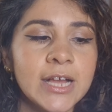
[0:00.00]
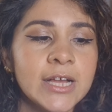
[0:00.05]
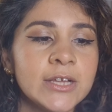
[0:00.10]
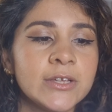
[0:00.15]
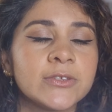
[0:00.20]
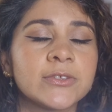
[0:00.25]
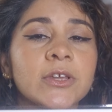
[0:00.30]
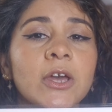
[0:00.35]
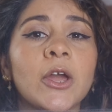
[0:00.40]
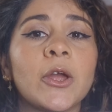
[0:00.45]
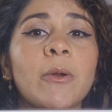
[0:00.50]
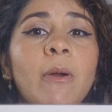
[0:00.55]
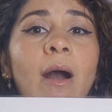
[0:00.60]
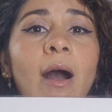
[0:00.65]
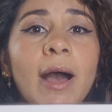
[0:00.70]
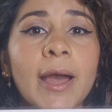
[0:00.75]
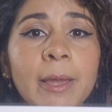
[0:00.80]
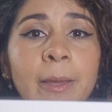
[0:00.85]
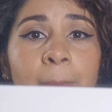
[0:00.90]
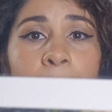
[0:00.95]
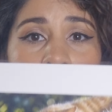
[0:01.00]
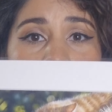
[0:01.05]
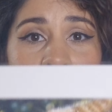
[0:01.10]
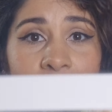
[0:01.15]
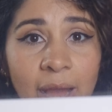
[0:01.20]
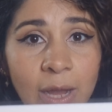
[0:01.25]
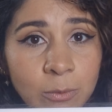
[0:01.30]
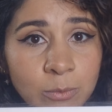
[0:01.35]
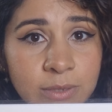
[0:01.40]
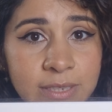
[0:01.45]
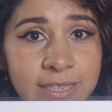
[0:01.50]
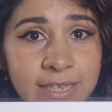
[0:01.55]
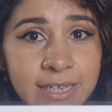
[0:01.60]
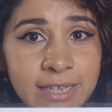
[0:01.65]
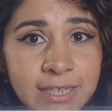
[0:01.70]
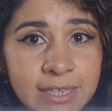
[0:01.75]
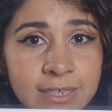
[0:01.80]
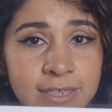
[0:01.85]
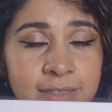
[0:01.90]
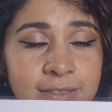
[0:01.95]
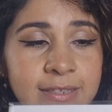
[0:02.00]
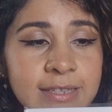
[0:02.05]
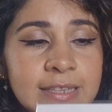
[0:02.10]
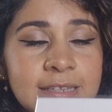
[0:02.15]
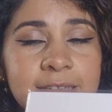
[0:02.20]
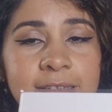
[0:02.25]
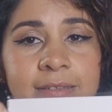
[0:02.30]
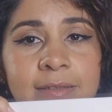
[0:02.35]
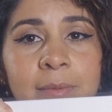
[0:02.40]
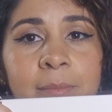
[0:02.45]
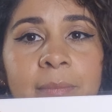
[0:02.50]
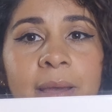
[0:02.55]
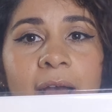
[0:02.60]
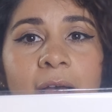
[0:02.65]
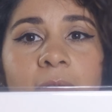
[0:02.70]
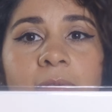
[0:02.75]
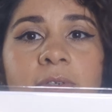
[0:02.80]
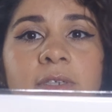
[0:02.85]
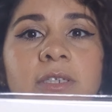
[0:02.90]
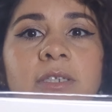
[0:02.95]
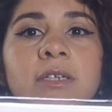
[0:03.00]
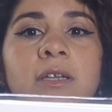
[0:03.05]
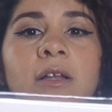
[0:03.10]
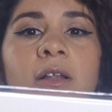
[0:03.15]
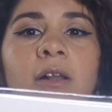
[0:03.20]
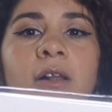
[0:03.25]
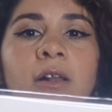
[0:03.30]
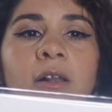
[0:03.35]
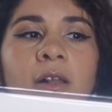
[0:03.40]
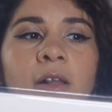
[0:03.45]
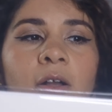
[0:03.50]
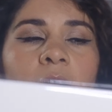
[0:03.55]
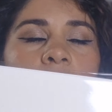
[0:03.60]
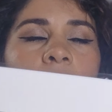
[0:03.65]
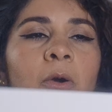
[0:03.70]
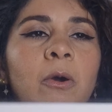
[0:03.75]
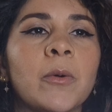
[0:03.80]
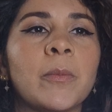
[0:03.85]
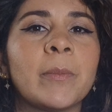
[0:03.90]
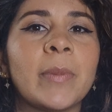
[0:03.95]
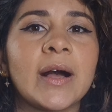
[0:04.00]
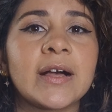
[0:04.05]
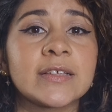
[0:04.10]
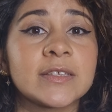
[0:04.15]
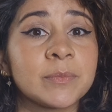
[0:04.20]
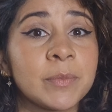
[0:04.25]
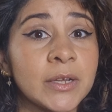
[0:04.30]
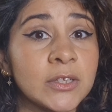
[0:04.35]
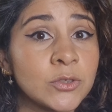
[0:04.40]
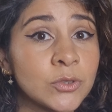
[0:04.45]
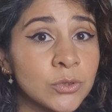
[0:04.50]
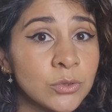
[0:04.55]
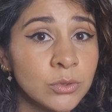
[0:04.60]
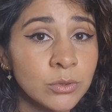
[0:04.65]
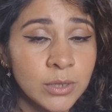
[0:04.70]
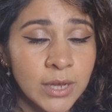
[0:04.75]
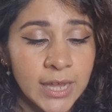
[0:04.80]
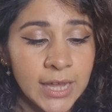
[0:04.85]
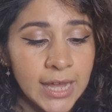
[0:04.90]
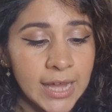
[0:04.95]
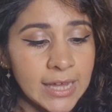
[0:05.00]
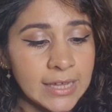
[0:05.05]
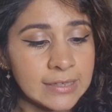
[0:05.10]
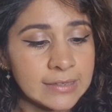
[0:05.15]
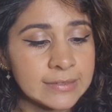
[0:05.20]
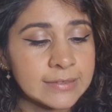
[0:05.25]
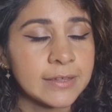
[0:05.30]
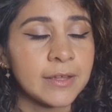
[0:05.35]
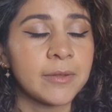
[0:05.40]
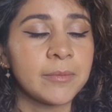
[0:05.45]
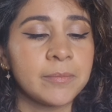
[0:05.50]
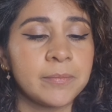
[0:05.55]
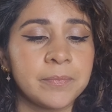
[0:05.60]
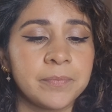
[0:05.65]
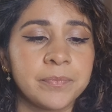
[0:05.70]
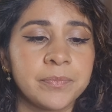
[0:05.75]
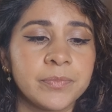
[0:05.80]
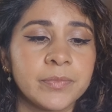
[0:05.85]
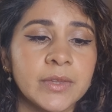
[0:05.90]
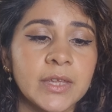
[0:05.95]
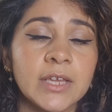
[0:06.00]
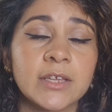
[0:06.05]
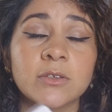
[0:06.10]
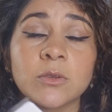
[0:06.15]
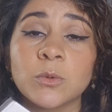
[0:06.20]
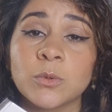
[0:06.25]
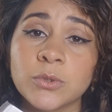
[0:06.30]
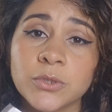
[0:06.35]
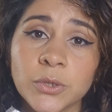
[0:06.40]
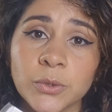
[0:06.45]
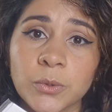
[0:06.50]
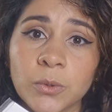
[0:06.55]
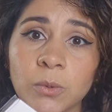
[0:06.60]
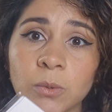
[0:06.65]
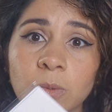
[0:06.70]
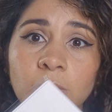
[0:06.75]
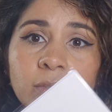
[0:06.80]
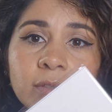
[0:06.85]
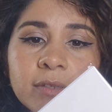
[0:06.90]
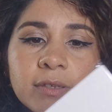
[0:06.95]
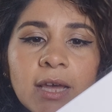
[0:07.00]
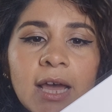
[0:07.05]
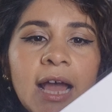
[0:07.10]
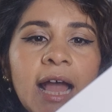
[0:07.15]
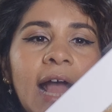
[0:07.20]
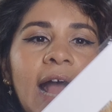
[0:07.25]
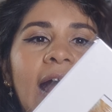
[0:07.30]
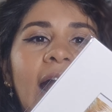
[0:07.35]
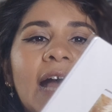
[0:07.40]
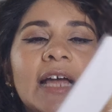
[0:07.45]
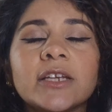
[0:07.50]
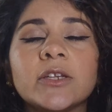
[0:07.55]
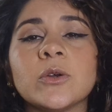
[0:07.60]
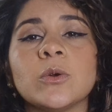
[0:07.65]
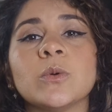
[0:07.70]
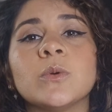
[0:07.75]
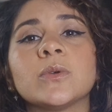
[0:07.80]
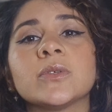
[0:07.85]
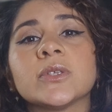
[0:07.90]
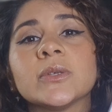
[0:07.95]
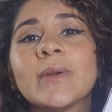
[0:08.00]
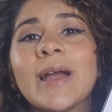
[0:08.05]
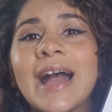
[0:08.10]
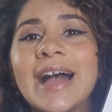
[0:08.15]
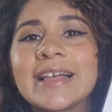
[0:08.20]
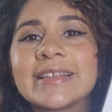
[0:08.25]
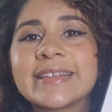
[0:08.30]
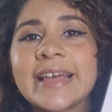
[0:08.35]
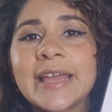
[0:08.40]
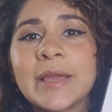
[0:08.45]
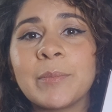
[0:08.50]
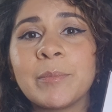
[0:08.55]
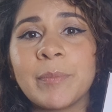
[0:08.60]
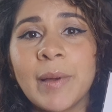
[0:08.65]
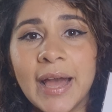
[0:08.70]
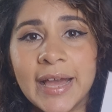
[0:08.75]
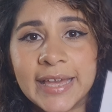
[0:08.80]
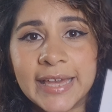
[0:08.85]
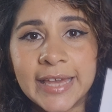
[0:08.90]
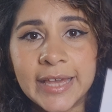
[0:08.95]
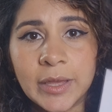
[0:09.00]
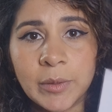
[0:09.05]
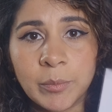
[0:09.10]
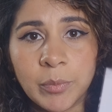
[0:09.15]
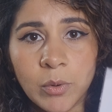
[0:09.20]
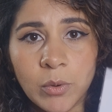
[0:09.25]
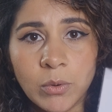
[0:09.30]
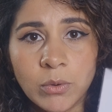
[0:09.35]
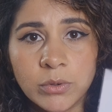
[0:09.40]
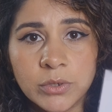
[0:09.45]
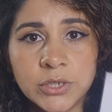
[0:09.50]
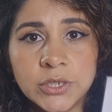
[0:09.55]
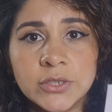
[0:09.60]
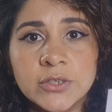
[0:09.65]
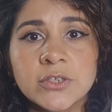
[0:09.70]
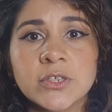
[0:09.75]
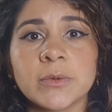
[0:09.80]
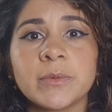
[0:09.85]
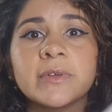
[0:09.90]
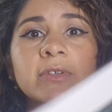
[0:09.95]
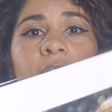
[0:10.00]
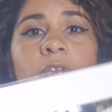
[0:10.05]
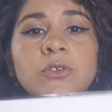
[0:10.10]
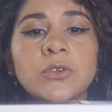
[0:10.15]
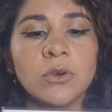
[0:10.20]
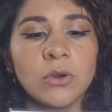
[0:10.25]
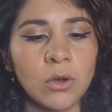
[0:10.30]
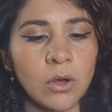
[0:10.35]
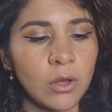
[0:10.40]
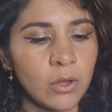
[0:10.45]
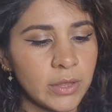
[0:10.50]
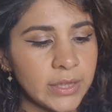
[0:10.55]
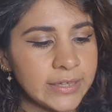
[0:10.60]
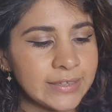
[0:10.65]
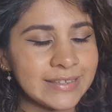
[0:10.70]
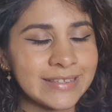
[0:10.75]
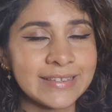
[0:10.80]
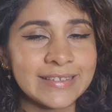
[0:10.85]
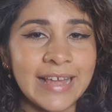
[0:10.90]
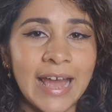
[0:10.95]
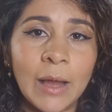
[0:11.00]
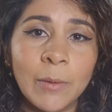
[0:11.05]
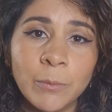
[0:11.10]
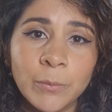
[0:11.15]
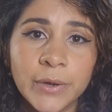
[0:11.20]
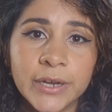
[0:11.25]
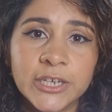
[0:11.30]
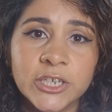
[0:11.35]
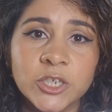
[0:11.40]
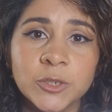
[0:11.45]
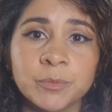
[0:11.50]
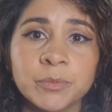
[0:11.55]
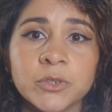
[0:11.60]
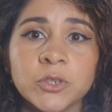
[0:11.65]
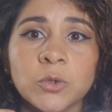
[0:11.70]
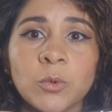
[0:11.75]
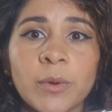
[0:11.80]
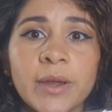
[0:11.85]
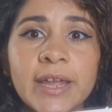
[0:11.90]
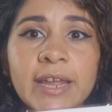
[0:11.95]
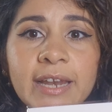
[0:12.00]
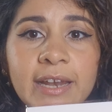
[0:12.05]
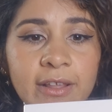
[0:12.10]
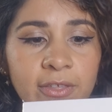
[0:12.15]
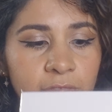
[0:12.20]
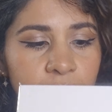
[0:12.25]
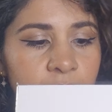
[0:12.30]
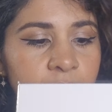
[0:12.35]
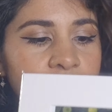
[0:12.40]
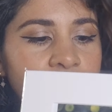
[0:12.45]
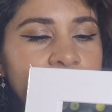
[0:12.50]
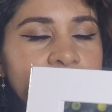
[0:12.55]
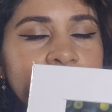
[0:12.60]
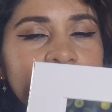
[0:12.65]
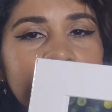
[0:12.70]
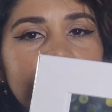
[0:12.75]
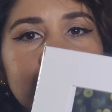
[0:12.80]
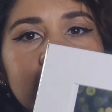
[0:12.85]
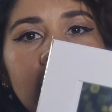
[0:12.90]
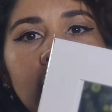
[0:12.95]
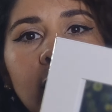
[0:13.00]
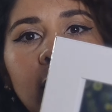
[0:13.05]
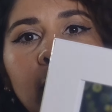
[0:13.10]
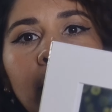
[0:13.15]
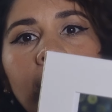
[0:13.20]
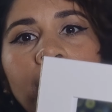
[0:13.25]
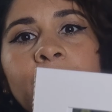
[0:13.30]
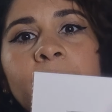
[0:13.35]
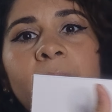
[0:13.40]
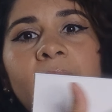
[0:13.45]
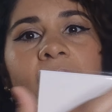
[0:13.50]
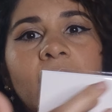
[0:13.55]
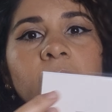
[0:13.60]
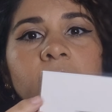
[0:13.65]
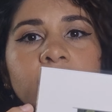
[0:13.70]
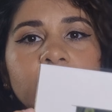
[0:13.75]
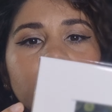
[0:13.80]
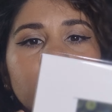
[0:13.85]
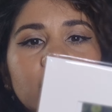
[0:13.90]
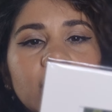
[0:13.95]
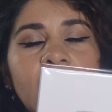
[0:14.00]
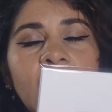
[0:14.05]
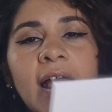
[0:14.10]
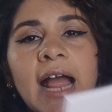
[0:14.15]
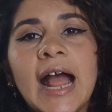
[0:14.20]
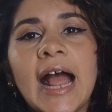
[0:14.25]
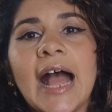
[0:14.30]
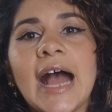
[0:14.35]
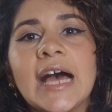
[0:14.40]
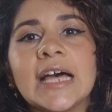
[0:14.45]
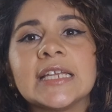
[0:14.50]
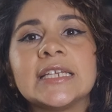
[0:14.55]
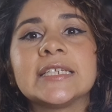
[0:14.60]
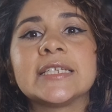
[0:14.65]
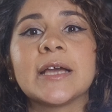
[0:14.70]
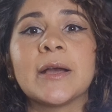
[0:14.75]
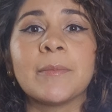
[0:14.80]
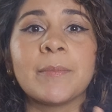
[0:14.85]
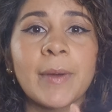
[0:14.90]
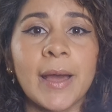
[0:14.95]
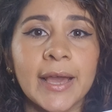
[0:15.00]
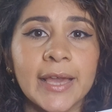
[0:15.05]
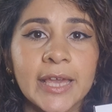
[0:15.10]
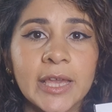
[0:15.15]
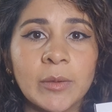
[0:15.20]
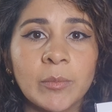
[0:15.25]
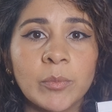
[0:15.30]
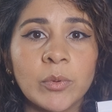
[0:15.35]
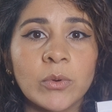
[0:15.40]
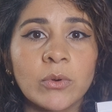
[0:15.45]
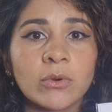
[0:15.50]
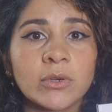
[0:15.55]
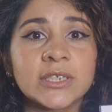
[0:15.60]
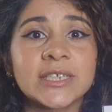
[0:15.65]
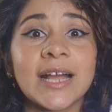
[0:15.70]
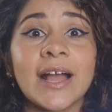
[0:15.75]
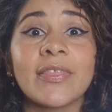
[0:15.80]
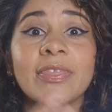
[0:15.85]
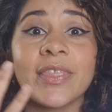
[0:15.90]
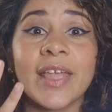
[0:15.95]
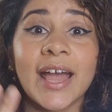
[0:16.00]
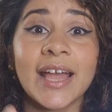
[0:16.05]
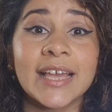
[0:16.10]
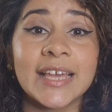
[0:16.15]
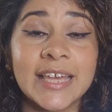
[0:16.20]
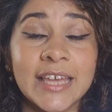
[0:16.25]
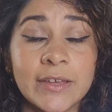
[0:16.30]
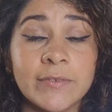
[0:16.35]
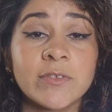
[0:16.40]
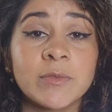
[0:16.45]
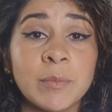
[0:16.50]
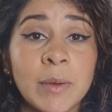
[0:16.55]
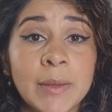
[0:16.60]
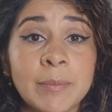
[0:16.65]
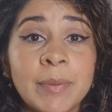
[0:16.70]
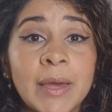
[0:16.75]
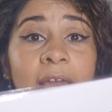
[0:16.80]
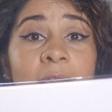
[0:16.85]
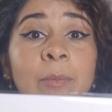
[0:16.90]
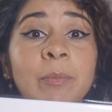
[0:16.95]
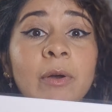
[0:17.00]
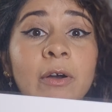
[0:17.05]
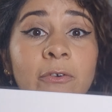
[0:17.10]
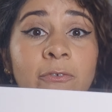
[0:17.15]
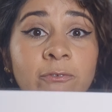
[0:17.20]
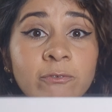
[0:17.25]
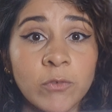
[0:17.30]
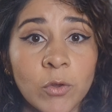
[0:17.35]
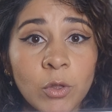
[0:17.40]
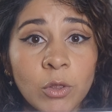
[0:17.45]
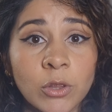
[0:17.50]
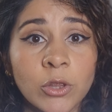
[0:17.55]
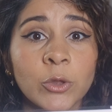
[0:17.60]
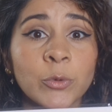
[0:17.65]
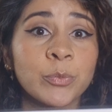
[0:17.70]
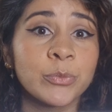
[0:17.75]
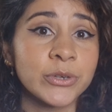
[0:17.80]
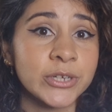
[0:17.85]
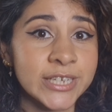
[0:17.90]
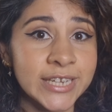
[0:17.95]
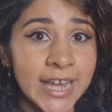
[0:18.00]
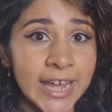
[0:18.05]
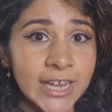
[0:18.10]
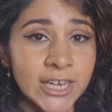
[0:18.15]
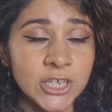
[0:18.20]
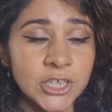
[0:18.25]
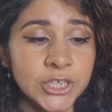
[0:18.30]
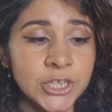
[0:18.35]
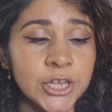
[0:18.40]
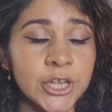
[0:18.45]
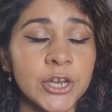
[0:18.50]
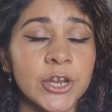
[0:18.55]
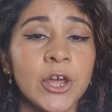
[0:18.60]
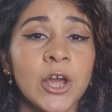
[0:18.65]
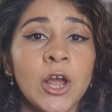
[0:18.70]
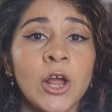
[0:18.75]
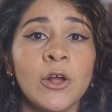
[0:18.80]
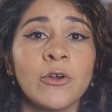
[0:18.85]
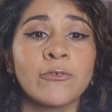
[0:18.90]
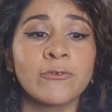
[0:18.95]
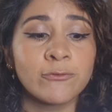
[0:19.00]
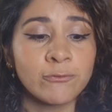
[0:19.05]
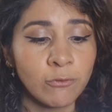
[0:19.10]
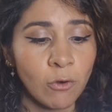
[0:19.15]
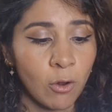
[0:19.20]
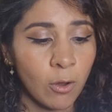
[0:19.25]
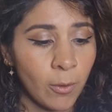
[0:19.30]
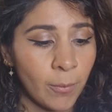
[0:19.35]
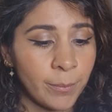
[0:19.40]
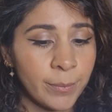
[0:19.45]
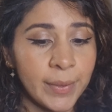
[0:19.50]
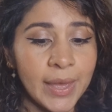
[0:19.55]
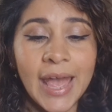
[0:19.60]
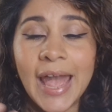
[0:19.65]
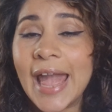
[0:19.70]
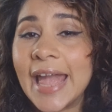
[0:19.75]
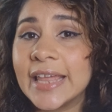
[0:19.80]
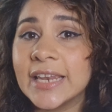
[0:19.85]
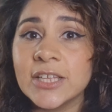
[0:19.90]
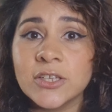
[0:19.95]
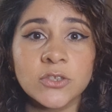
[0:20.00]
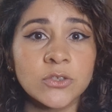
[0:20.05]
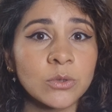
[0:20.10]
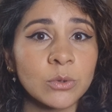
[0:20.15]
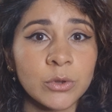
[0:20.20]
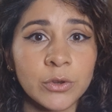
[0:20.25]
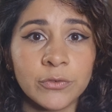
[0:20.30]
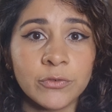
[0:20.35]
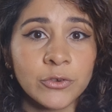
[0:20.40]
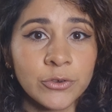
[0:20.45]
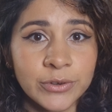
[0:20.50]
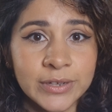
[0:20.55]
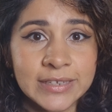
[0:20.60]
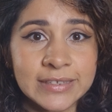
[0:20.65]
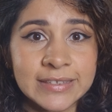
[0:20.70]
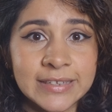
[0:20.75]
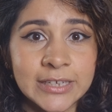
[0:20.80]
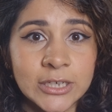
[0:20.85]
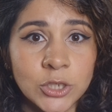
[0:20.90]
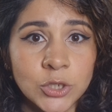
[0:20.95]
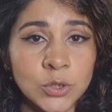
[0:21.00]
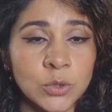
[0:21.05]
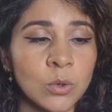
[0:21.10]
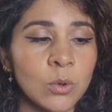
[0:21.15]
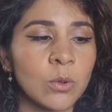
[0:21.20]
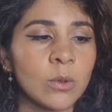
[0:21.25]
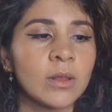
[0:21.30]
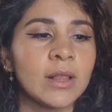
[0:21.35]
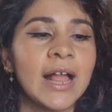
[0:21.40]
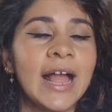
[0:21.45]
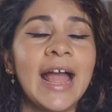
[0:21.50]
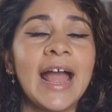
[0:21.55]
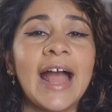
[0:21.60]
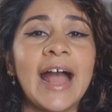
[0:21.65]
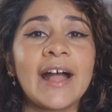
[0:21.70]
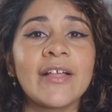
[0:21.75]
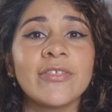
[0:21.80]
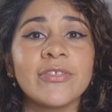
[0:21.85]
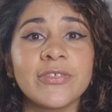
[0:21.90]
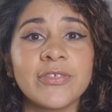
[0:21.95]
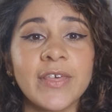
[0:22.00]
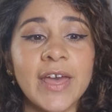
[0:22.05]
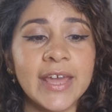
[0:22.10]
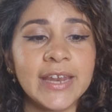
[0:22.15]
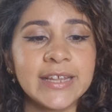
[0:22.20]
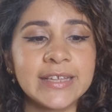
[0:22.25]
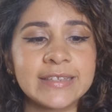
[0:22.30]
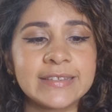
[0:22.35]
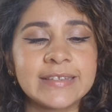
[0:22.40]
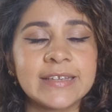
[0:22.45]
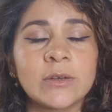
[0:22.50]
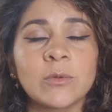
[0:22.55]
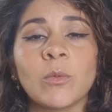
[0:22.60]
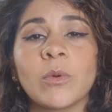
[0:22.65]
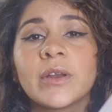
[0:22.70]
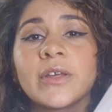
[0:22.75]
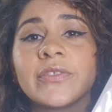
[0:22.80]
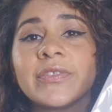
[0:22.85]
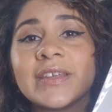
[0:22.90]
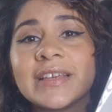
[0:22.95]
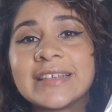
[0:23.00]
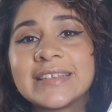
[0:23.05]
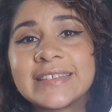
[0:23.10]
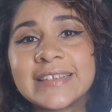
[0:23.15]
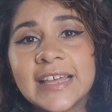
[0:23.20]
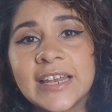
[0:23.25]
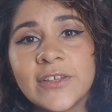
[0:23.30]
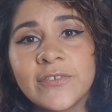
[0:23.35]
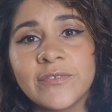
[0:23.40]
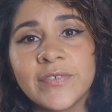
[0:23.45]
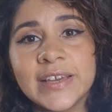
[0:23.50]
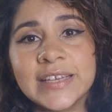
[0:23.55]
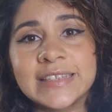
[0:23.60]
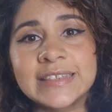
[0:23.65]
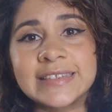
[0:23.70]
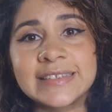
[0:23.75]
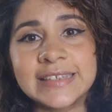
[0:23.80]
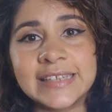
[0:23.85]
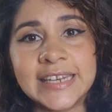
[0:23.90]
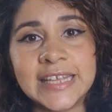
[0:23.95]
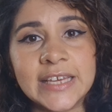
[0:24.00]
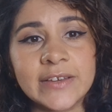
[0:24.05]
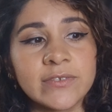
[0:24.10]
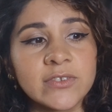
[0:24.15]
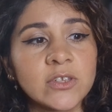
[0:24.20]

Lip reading: So I mount it. So this is a mount, or passe-partout, as is also called. And it also has a backing board. So it's sandwiched between this mount and a backing board, and that gives my paper full protection from any sort of creasing at all. And then it's in one of these cellophane sleeves.